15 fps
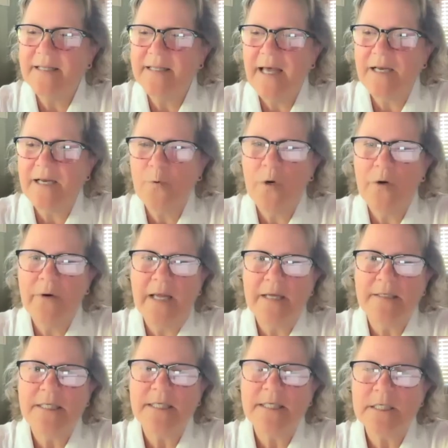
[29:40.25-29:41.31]
that quote
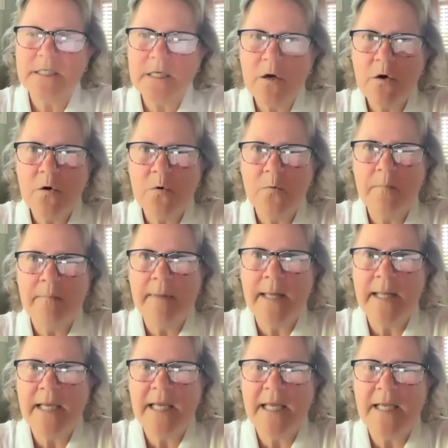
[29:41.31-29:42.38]
has so
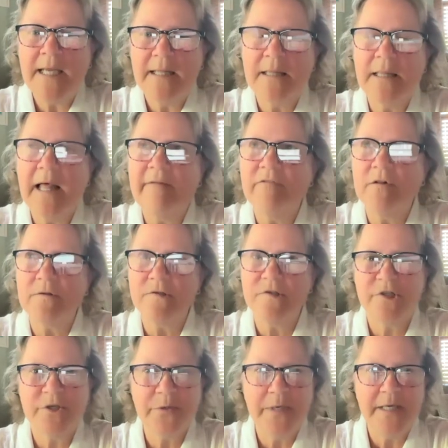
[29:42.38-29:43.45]
many levels
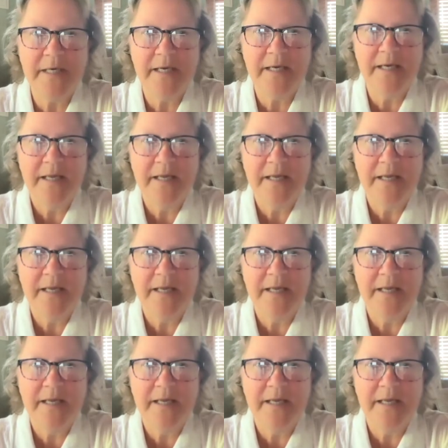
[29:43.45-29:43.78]
to it.